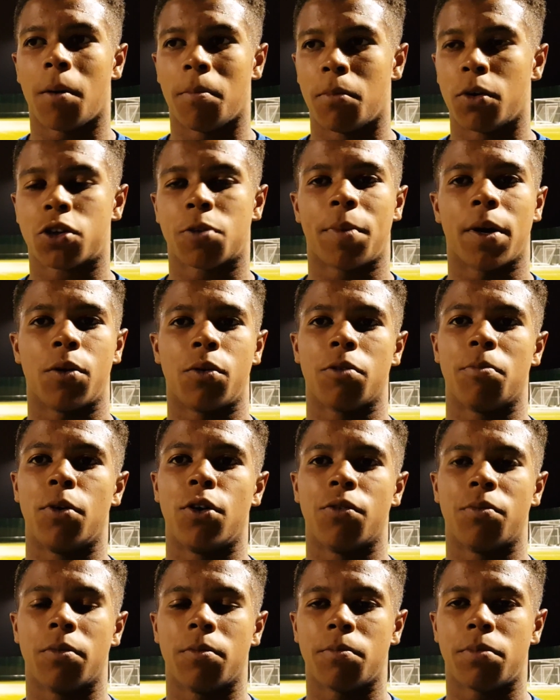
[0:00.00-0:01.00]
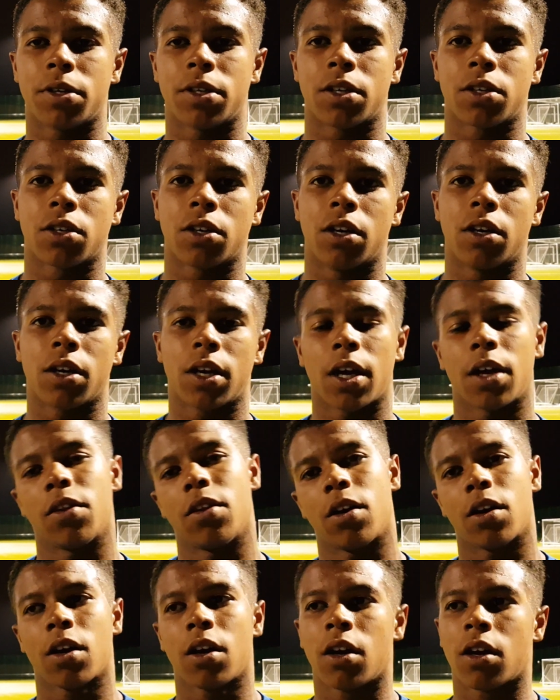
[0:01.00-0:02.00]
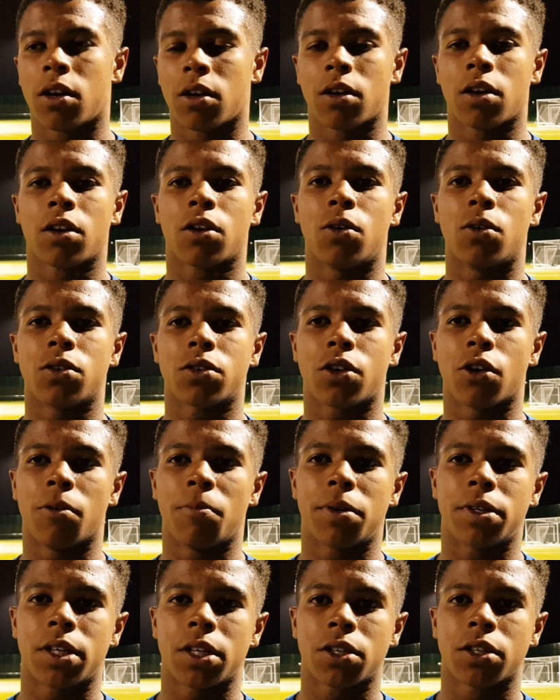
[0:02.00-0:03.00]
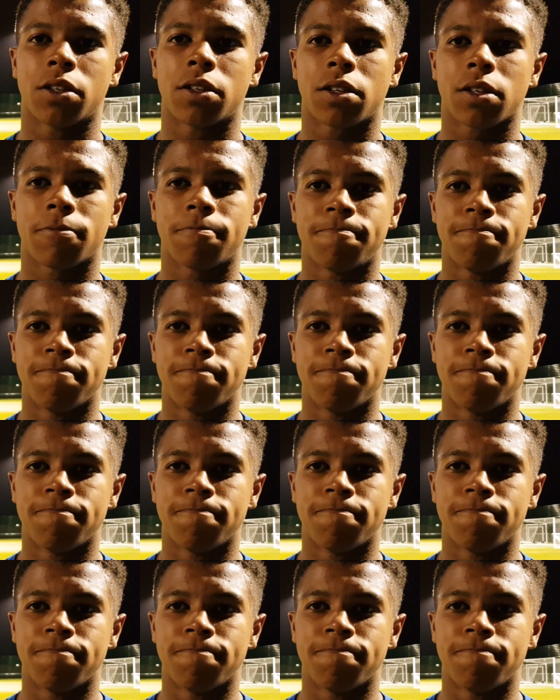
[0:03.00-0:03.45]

I'm much better with movement and positioning to get the goal-scoring positions.